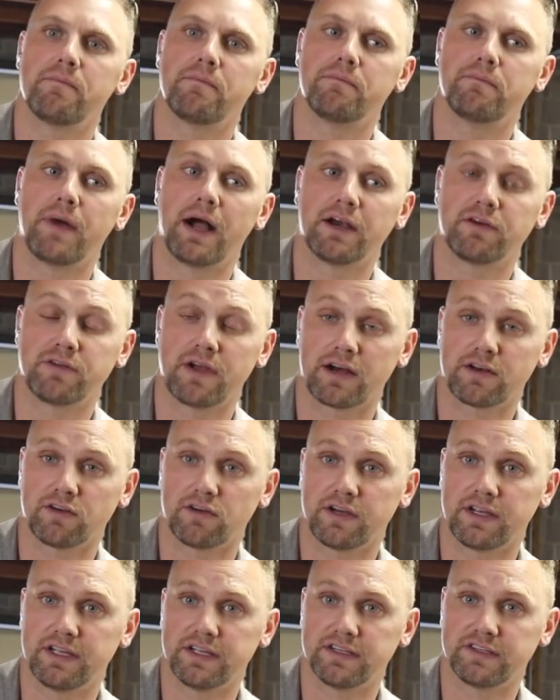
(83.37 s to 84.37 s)
My
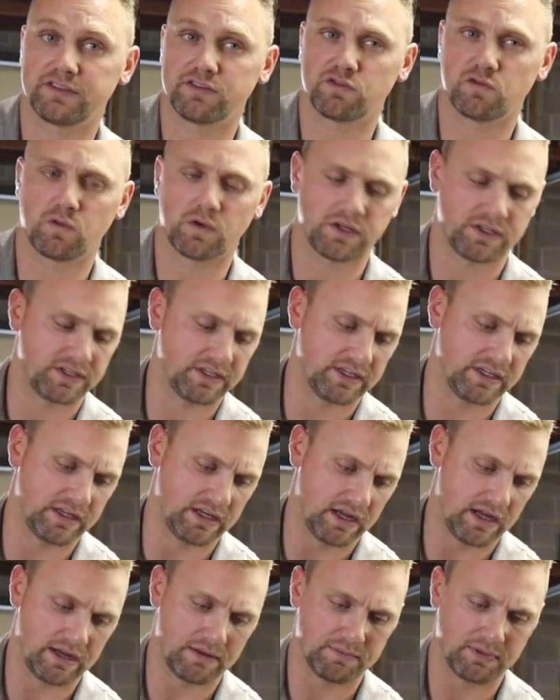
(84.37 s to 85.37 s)
tractor is
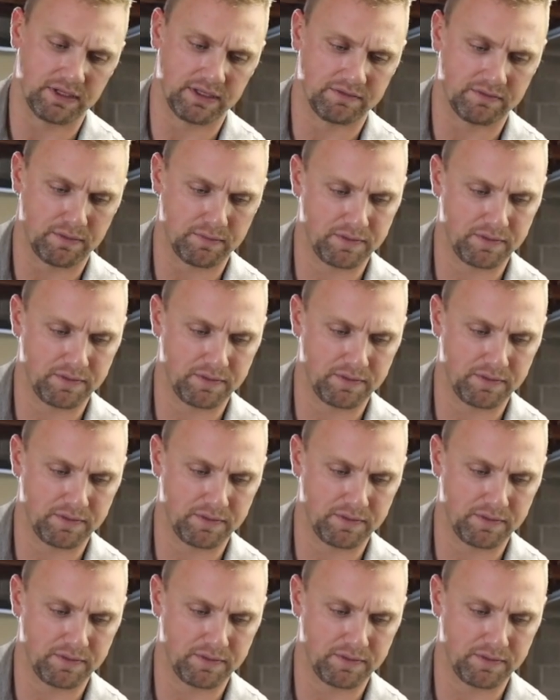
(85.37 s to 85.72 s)
20, I believe.